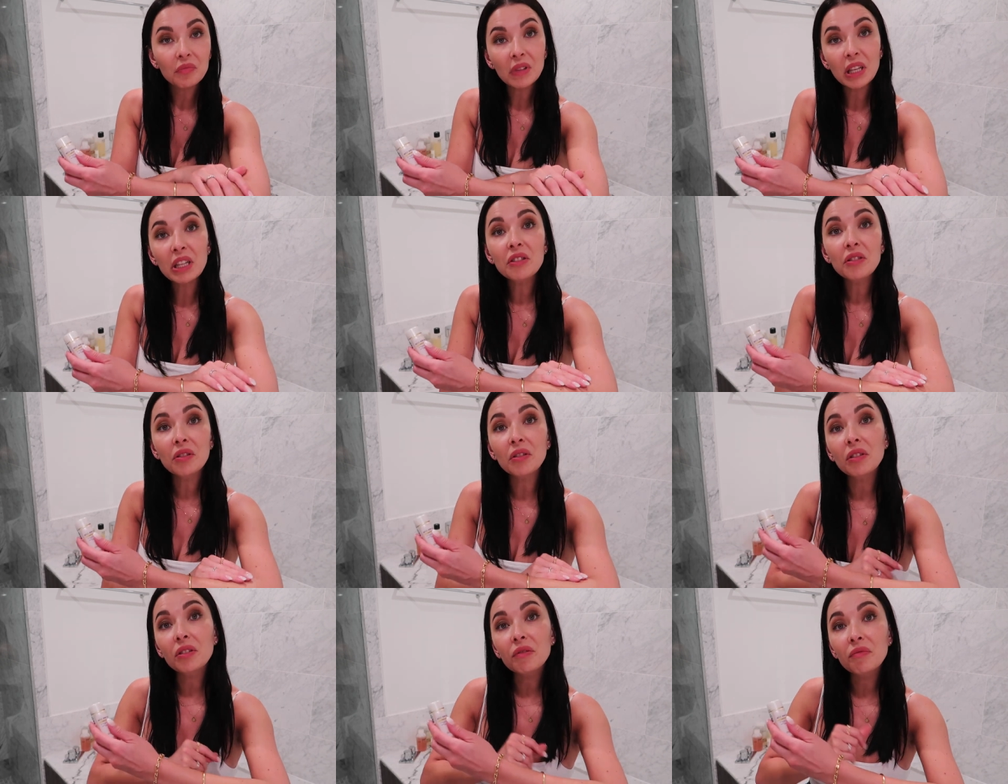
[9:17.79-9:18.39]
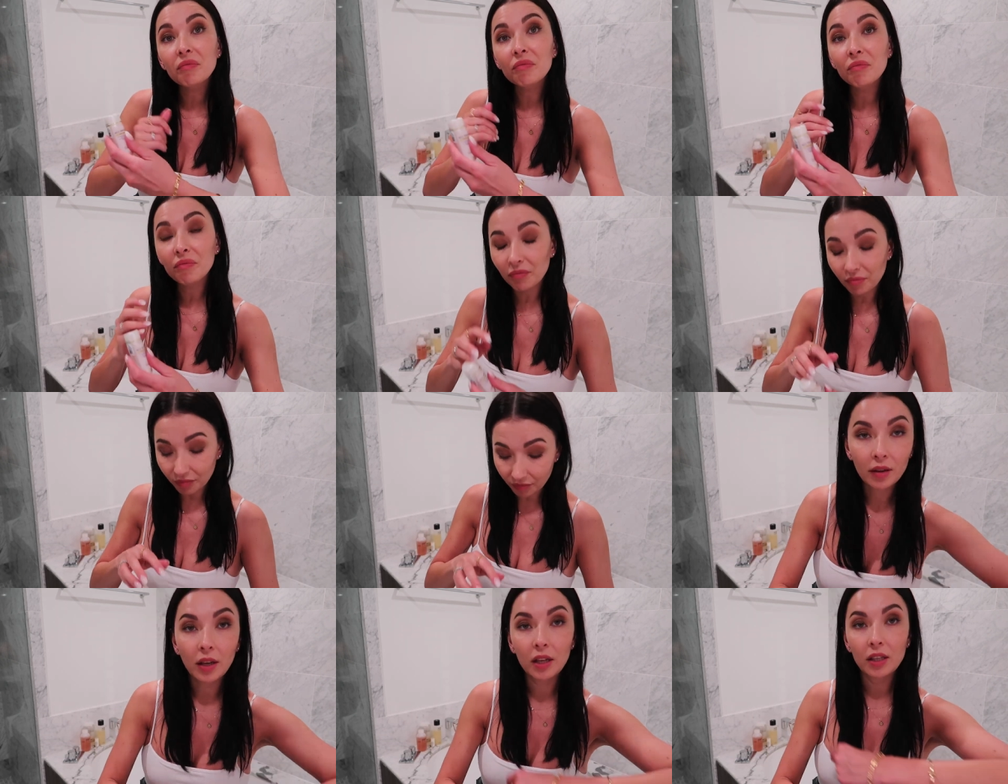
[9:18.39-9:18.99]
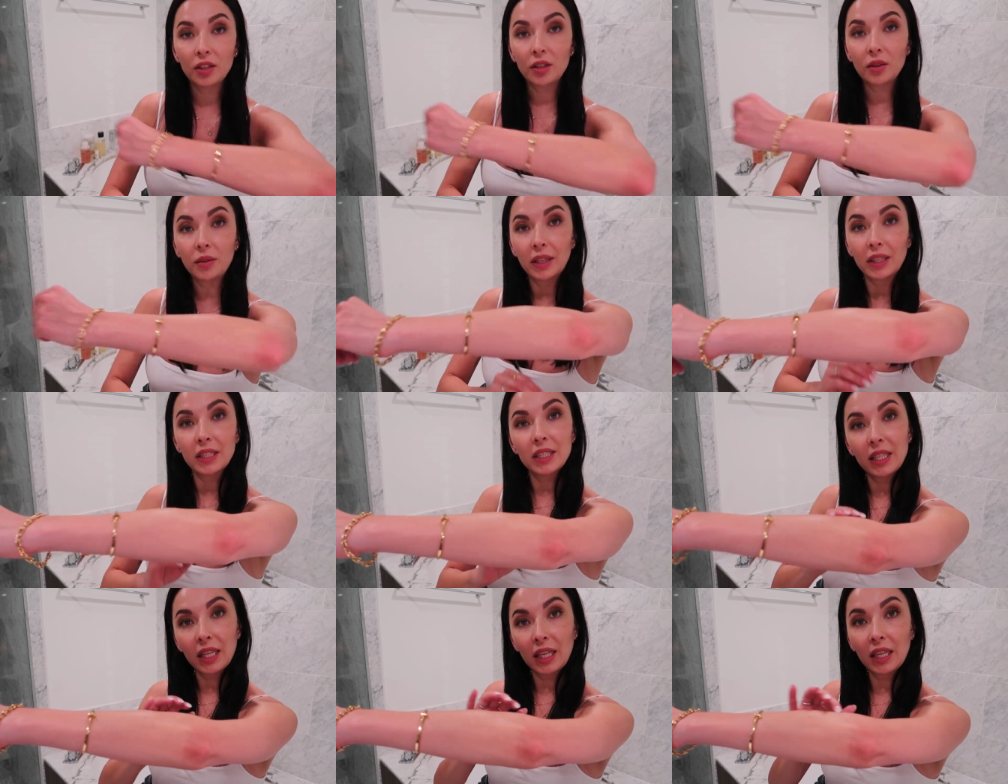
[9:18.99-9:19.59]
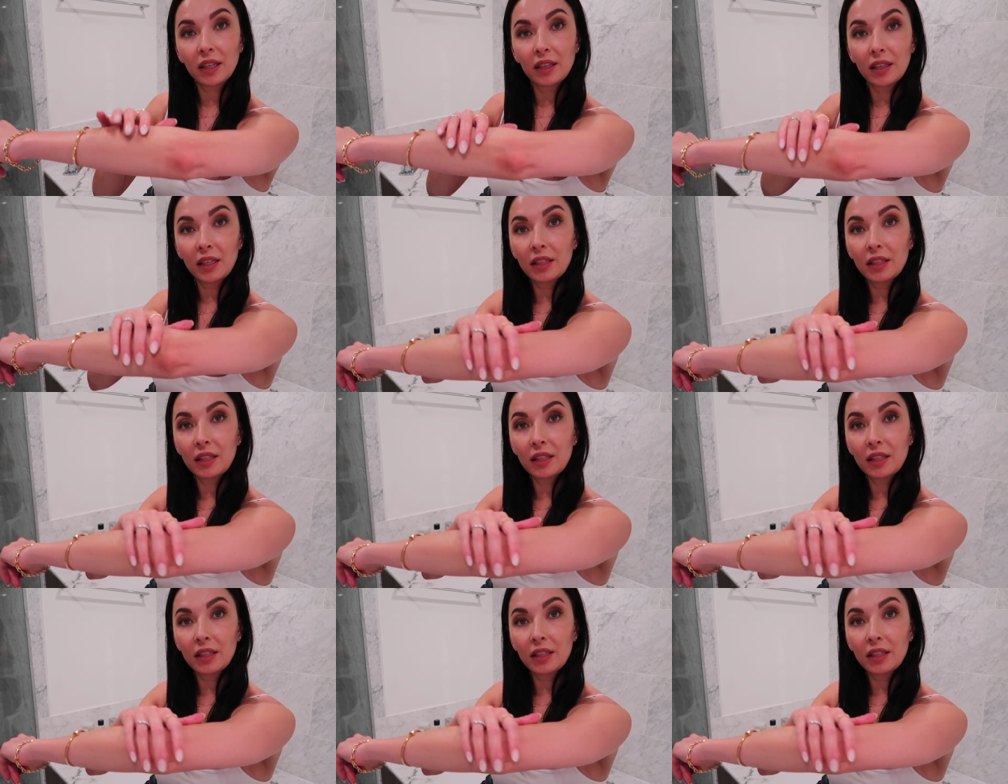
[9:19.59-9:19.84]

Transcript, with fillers: It's good, as you can see.